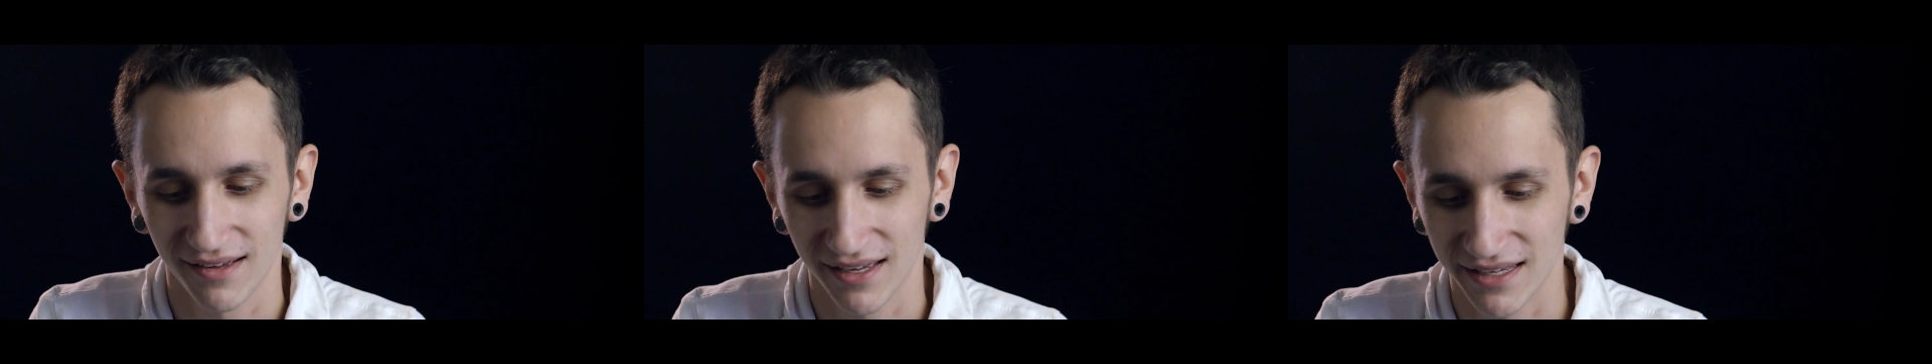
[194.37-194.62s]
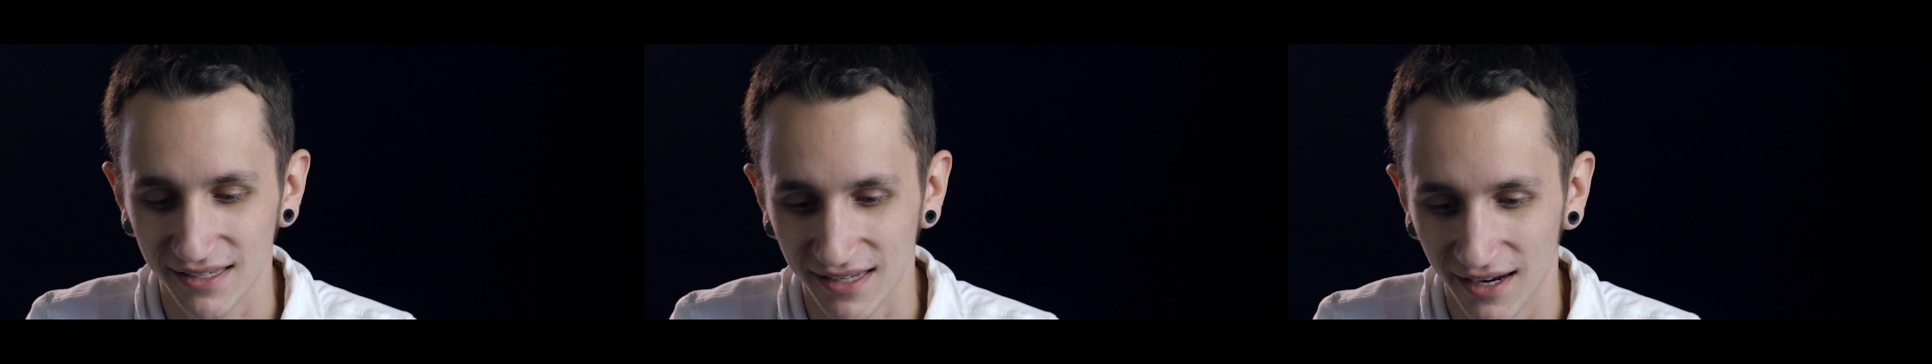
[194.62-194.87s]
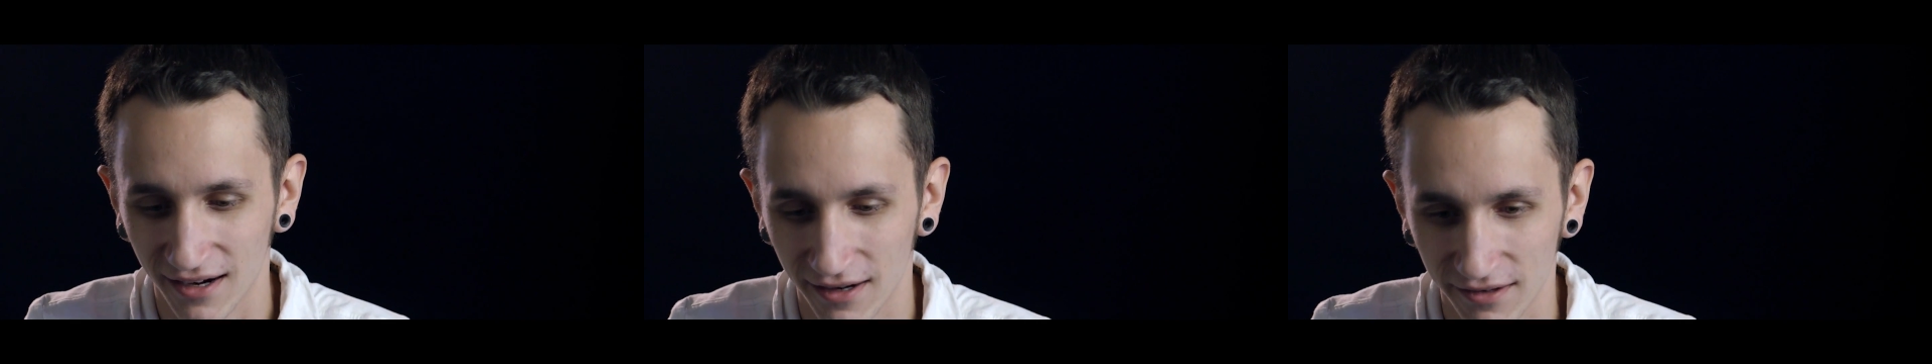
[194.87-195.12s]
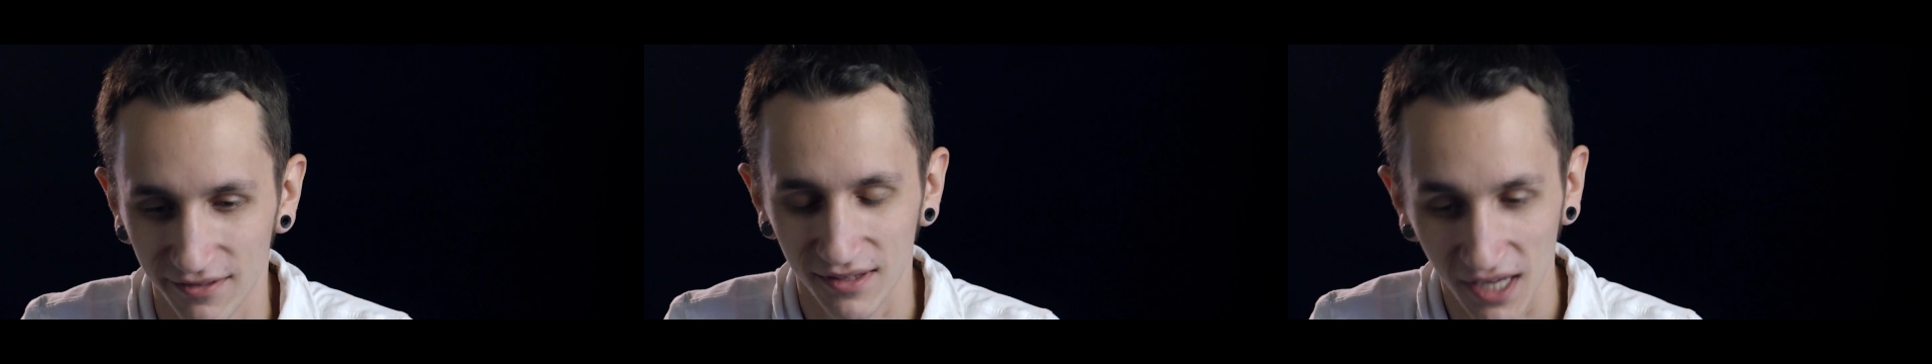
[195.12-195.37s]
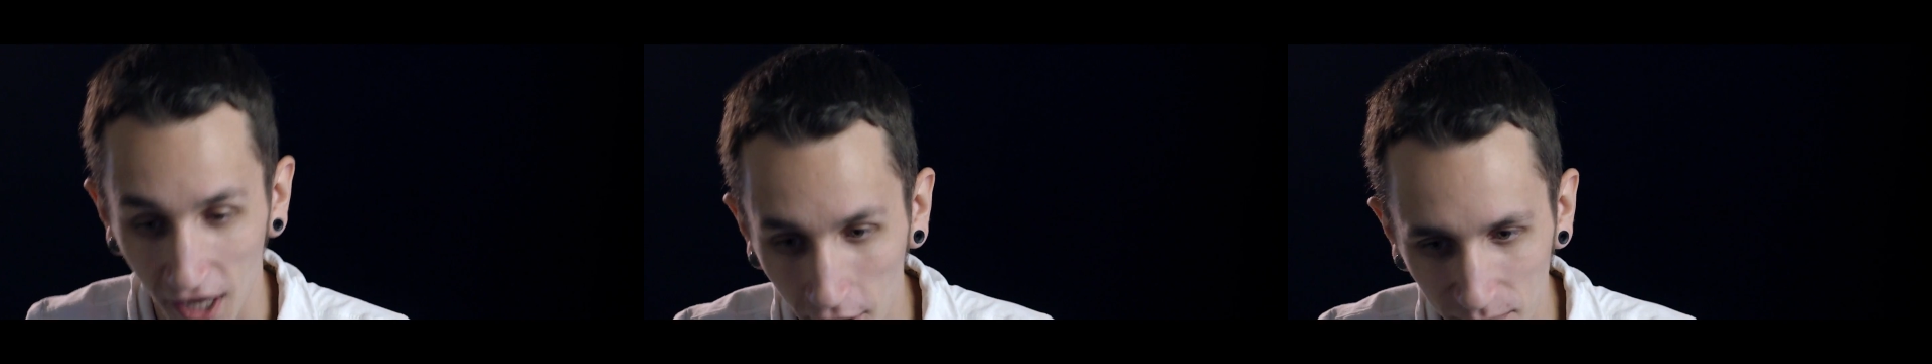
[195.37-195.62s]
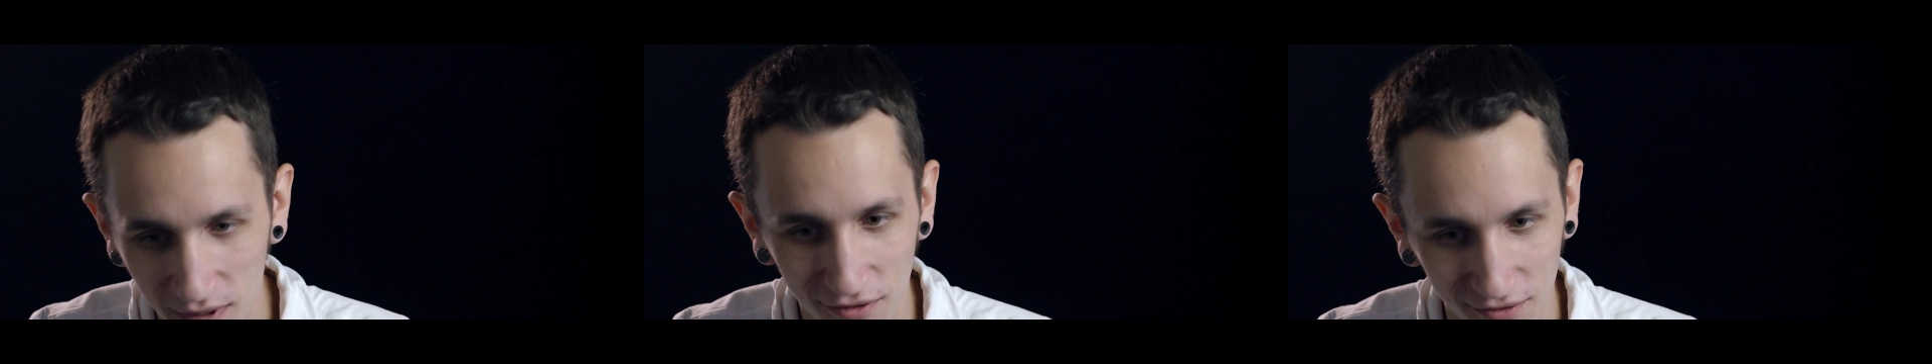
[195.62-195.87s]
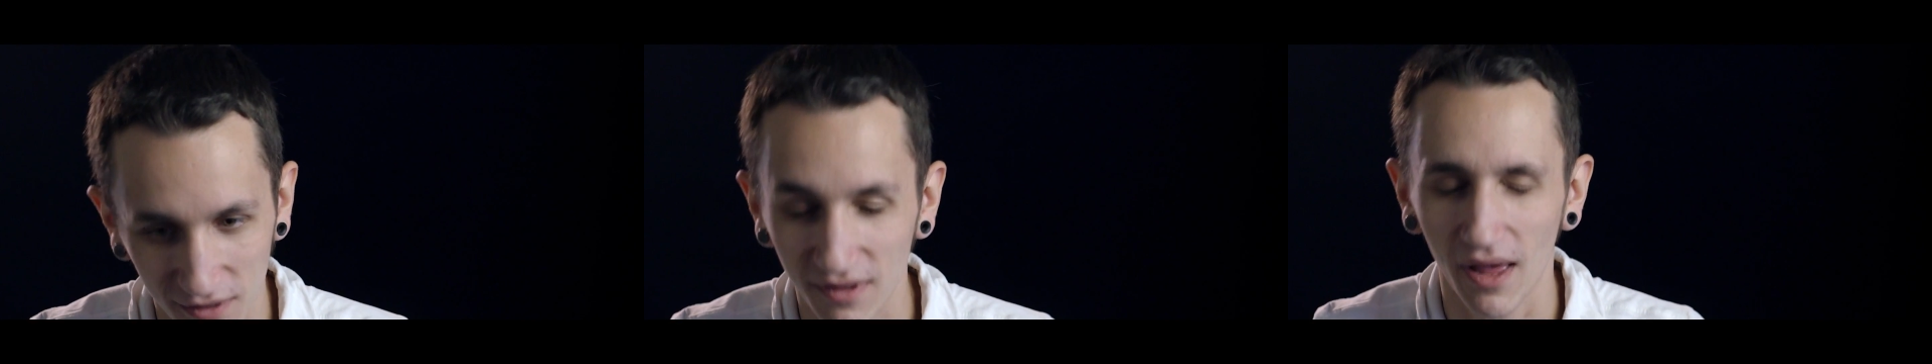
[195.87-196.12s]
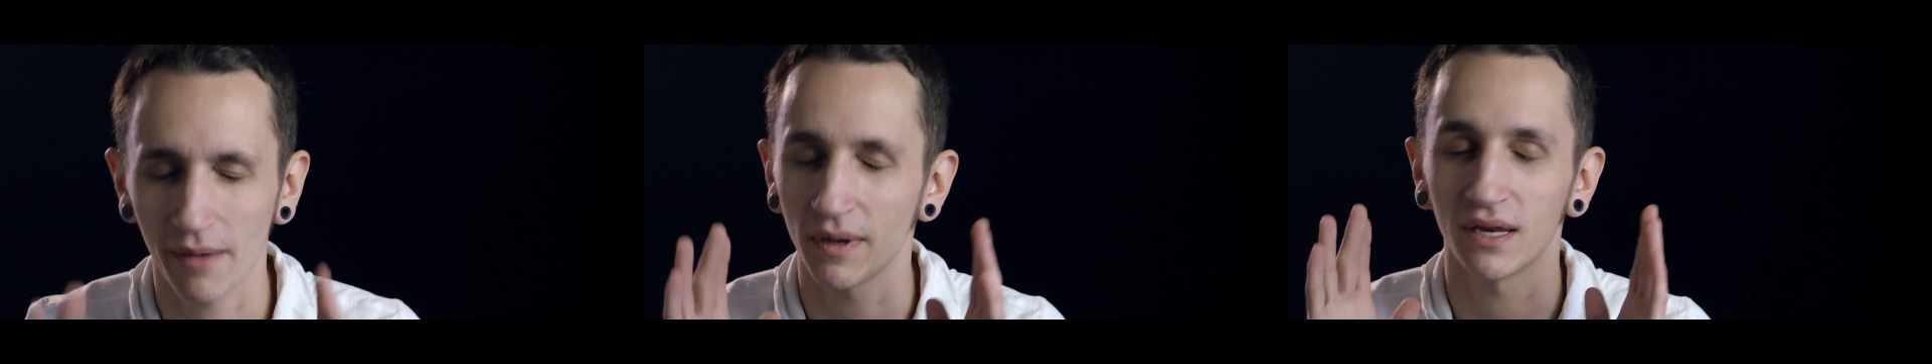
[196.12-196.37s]
is there to help you through,
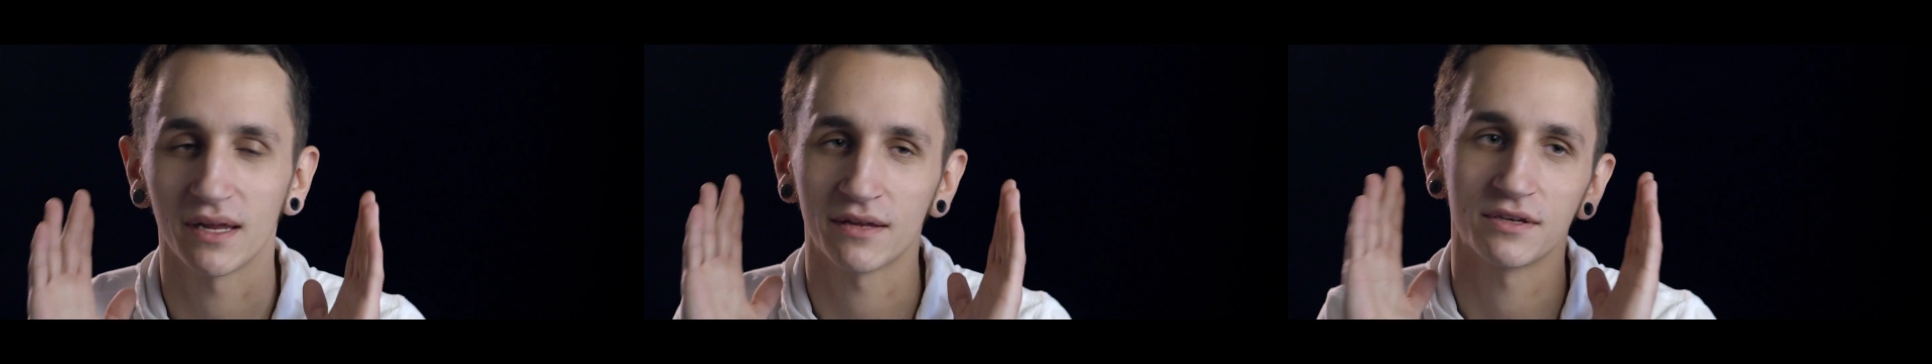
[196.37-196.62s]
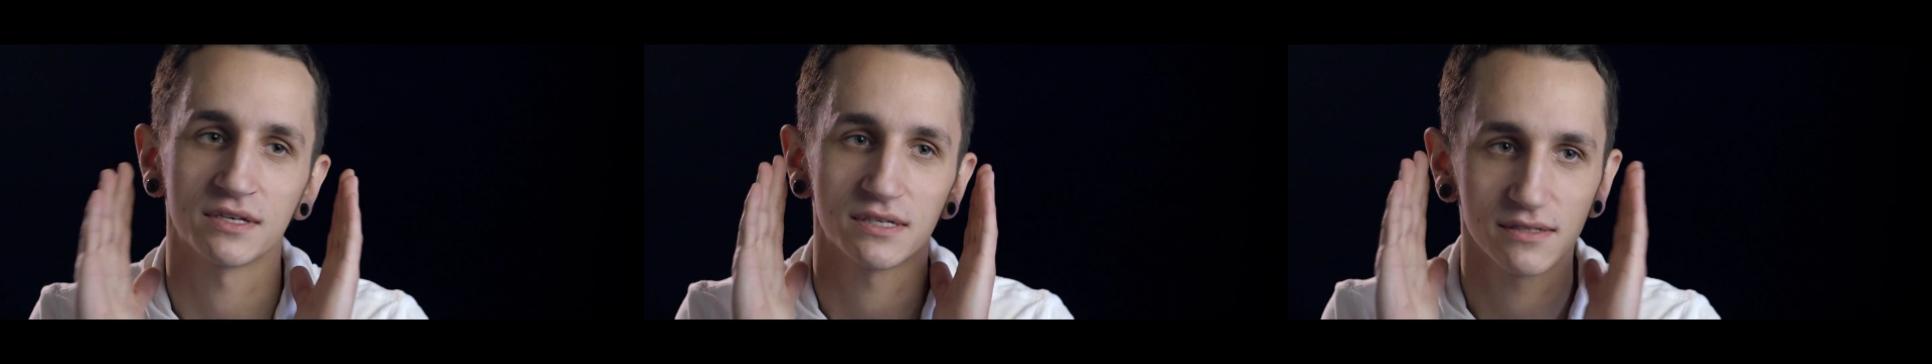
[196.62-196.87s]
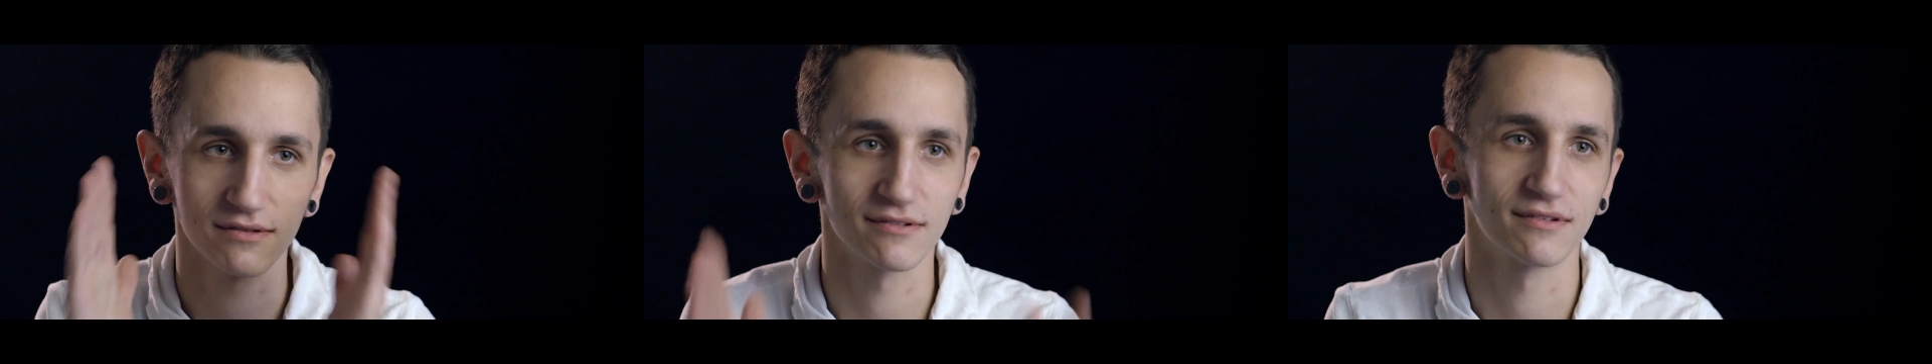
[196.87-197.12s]
I mean, it just